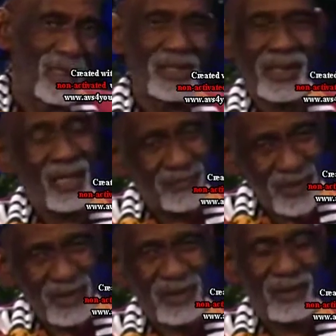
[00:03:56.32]
Instead of
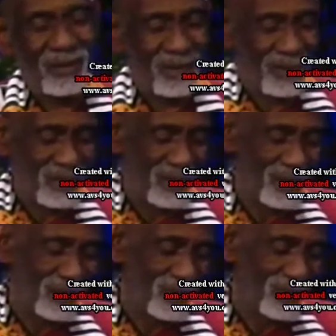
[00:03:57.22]
us
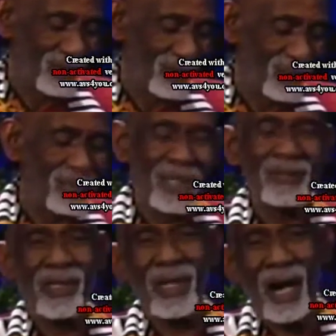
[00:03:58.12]

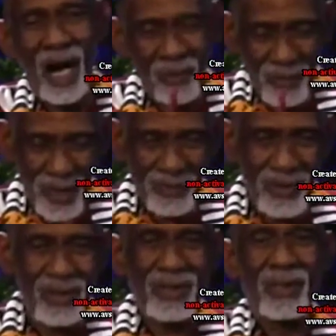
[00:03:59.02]
giving our
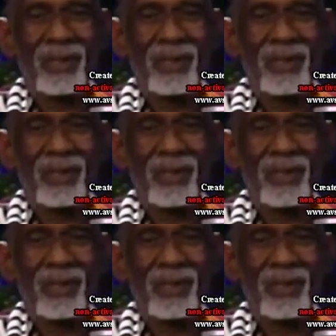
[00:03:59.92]
babies